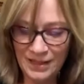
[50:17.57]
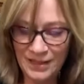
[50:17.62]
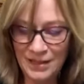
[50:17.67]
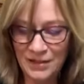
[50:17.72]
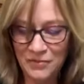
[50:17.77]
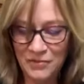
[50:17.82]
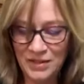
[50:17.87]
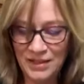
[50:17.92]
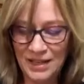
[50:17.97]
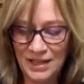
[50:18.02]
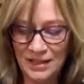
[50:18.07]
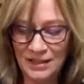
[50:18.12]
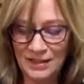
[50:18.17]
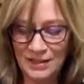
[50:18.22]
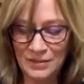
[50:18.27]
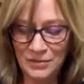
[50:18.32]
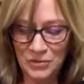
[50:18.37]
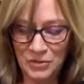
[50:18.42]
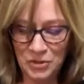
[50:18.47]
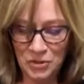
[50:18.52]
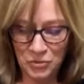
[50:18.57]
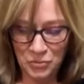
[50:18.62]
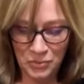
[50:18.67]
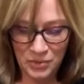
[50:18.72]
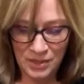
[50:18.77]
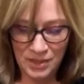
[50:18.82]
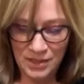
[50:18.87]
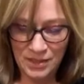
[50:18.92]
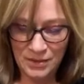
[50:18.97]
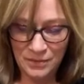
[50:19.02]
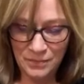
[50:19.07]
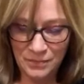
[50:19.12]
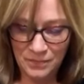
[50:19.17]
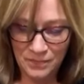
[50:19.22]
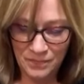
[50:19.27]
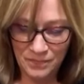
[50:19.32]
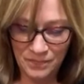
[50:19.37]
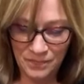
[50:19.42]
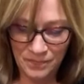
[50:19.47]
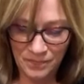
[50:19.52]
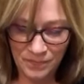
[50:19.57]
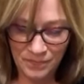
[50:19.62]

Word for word: I love with that little trim.